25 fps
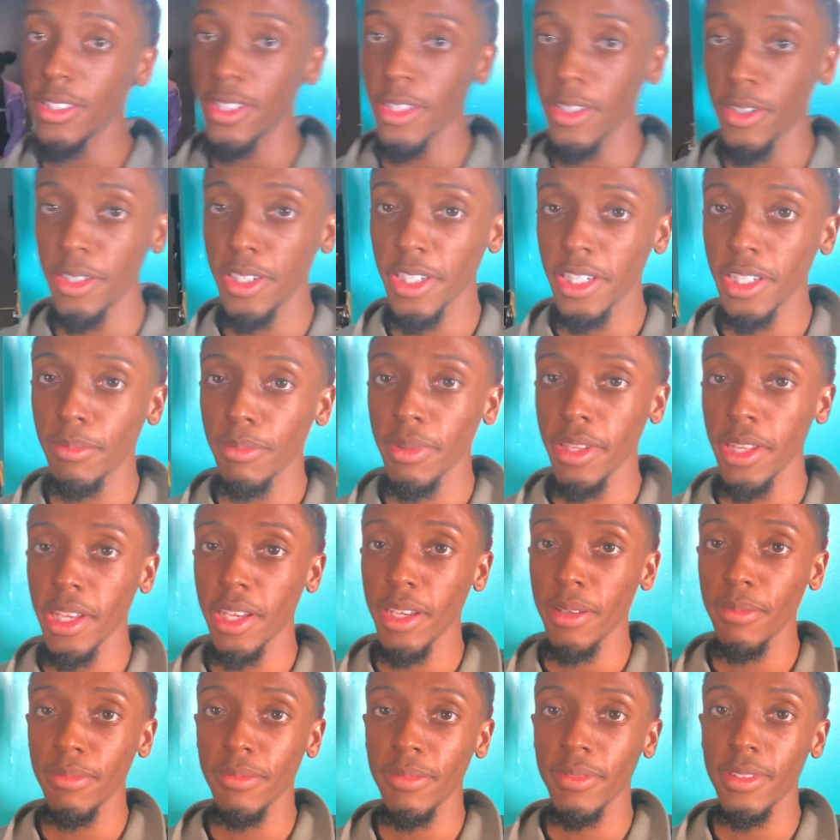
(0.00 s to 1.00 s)
you know, hooking me
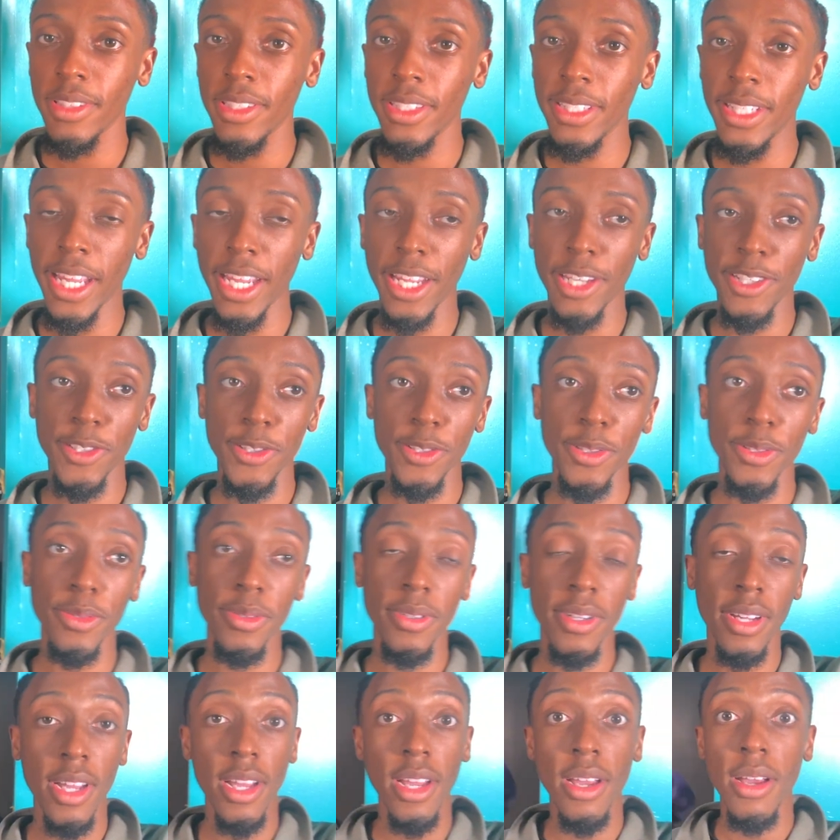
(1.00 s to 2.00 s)
up, staying true.
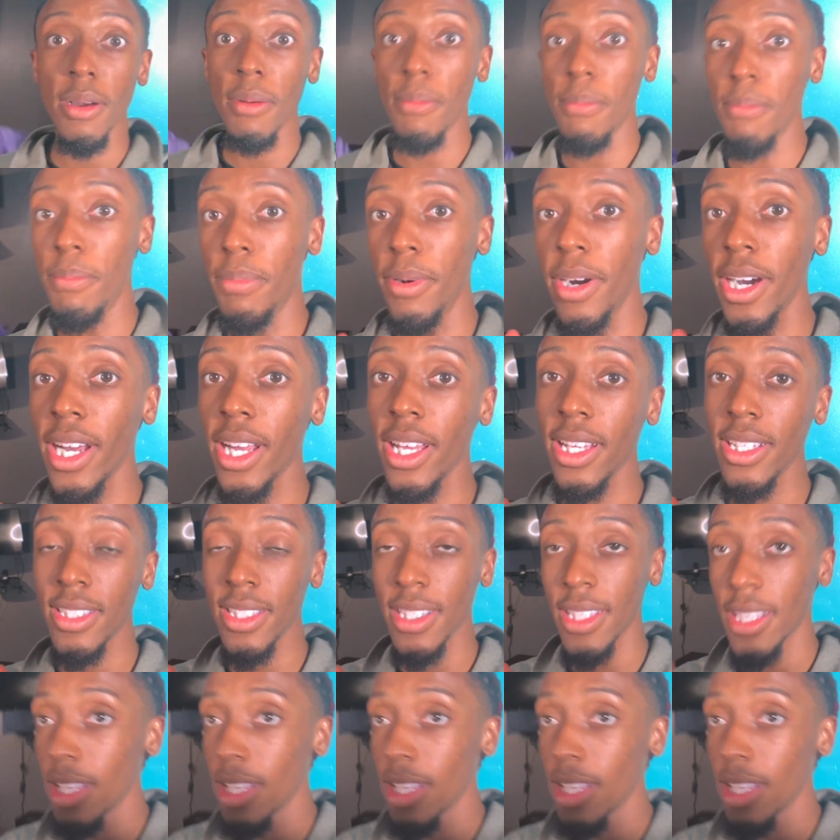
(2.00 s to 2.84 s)
But,